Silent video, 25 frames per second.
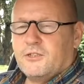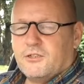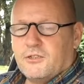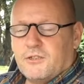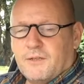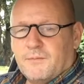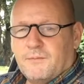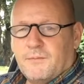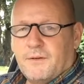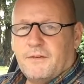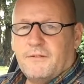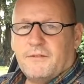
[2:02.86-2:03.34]
do
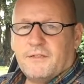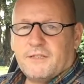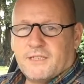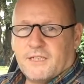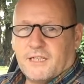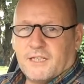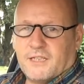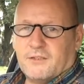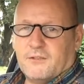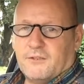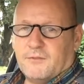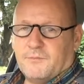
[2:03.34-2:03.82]
your mirror
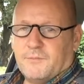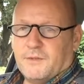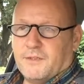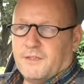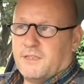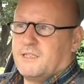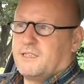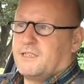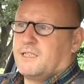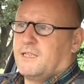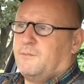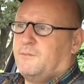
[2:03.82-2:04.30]
signal, but
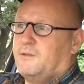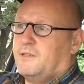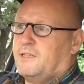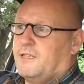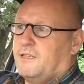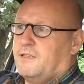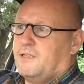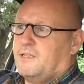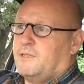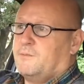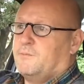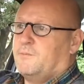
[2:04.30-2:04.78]
this time you
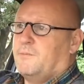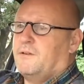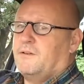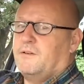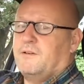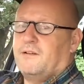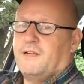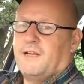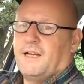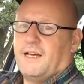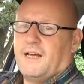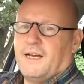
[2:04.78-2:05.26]
check this
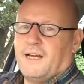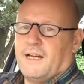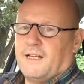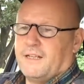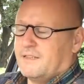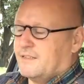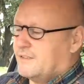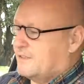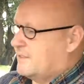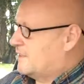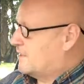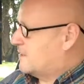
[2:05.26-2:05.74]
mirror
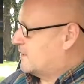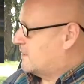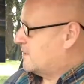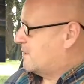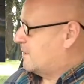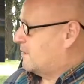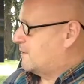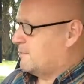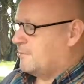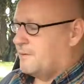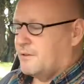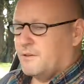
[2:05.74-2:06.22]
and the
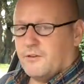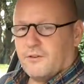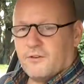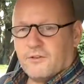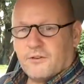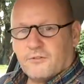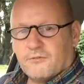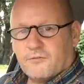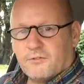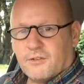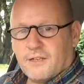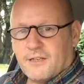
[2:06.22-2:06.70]
side mirror
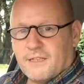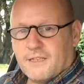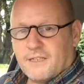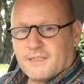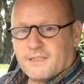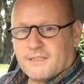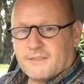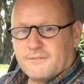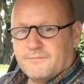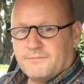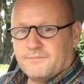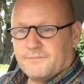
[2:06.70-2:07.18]
on the
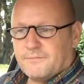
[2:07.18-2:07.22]
right.